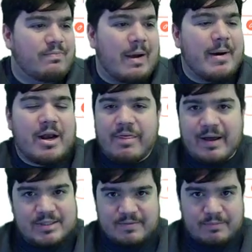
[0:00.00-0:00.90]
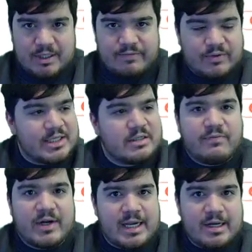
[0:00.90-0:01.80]
about $1,000 bucks, folks. This is
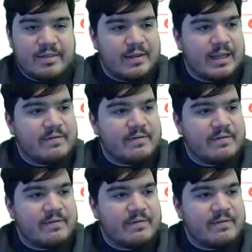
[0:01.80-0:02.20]
fucking nothing.